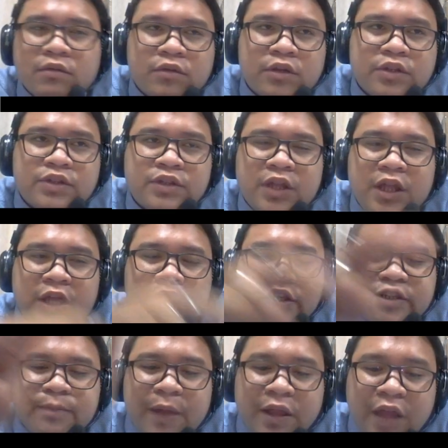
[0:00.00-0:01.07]
It's the
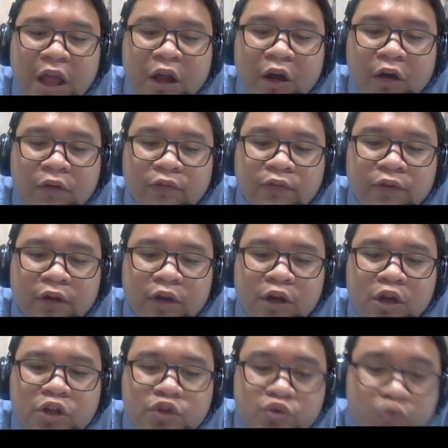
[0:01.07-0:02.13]
splitting of
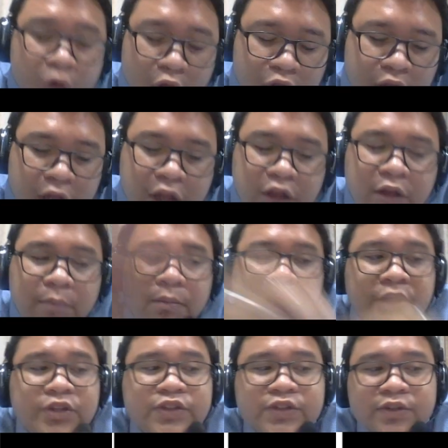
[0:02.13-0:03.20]
two continental
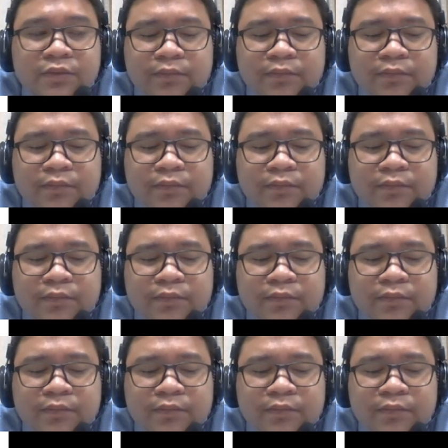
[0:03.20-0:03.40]
plates.